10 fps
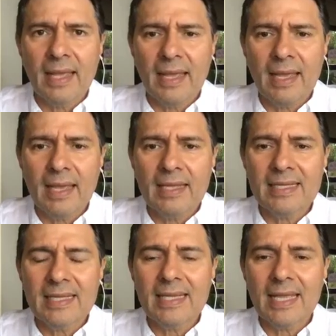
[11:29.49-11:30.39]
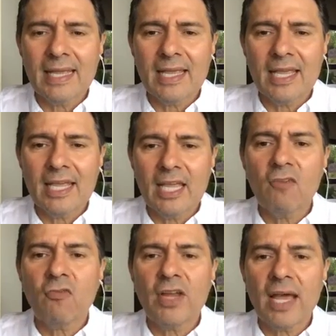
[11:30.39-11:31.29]
And
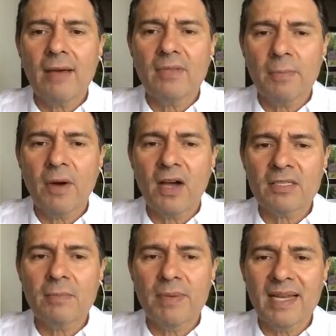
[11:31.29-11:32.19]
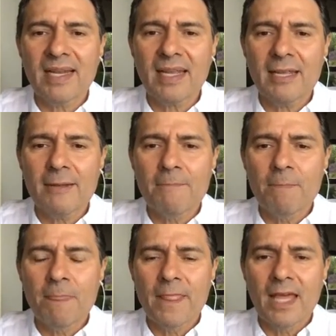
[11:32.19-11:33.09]
if we have the possibility
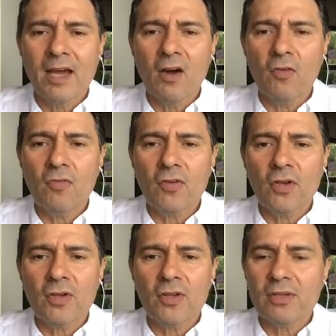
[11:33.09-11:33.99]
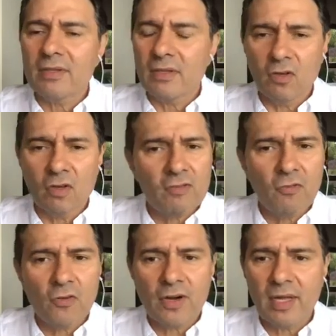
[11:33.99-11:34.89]
of looking
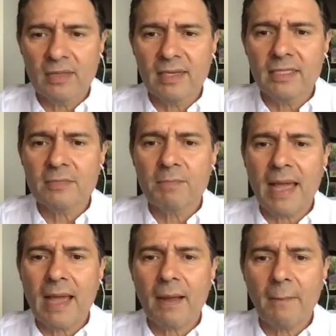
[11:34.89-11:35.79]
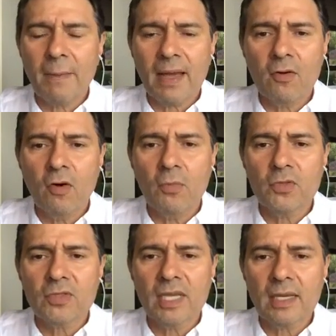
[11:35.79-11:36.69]
for a dentist back home
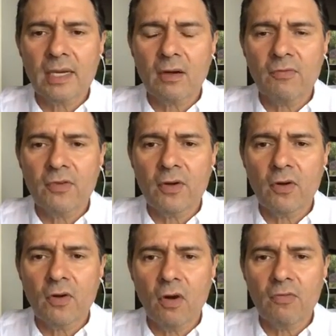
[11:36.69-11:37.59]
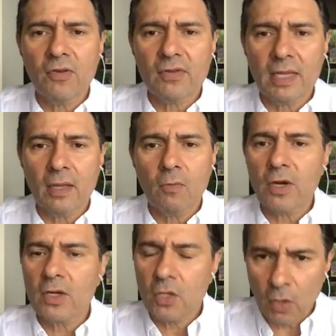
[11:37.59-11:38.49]
to take care of your dental
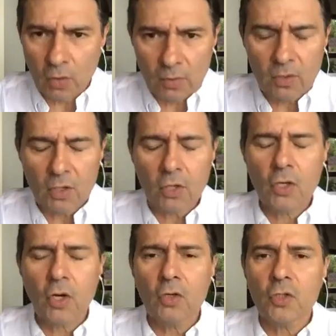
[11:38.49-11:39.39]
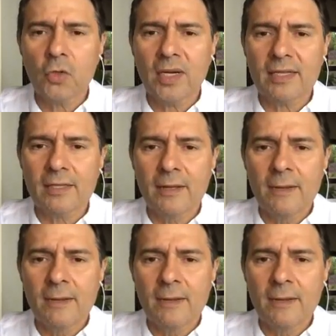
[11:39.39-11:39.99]
work, go do it.